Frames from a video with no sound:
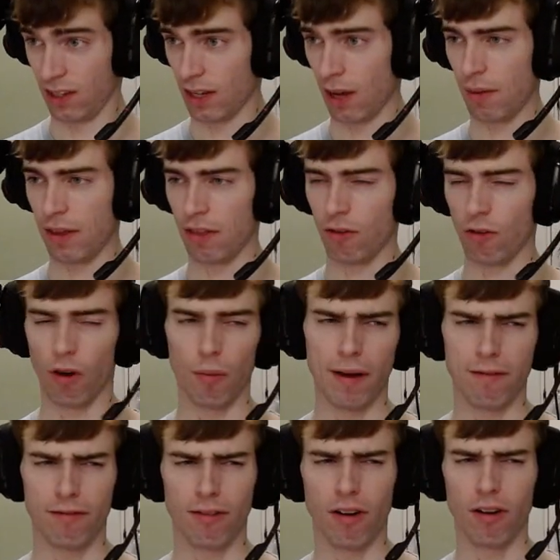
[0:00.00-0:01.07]
I mean, they're all my
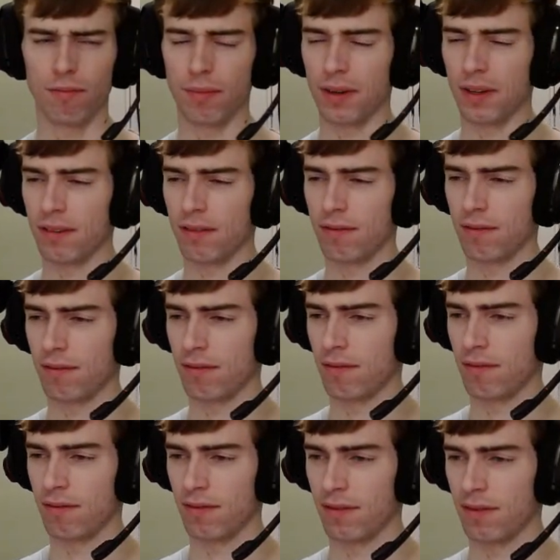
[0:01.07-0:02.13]
fault, but
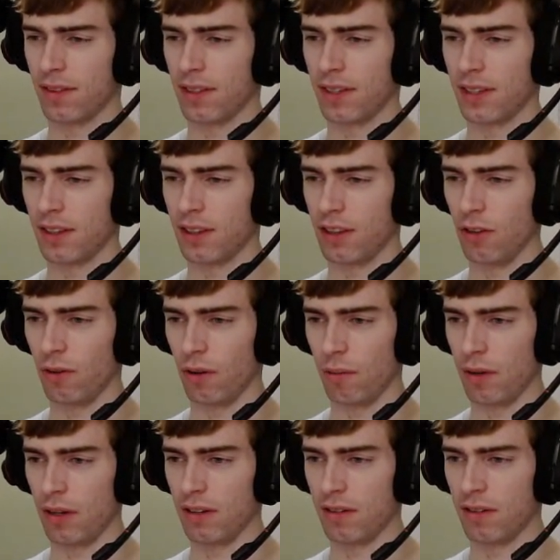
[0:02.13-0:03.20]
you know what I mean.